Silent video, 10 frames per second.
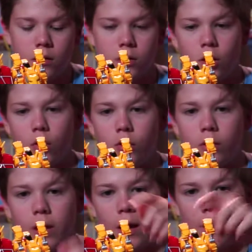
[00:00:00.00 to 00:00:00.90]
So
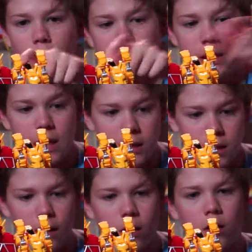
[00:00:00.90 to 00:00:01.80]
you can put these guys
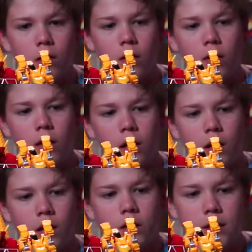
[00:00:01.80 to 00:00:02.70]
there
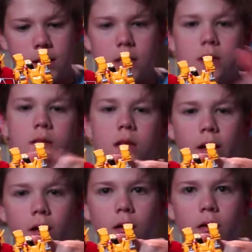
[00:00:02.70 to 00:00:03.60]
and these guys
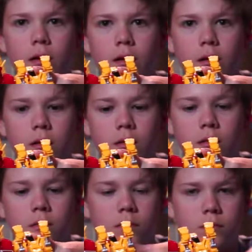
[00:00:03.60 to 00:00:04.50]
there and
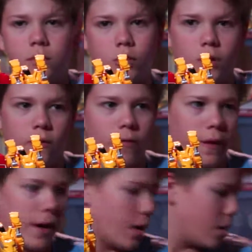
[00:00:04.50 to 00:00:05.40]
do stuff with
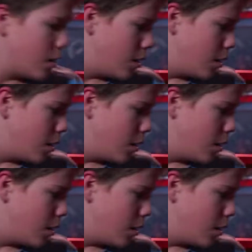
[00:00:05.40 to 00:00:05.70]
that.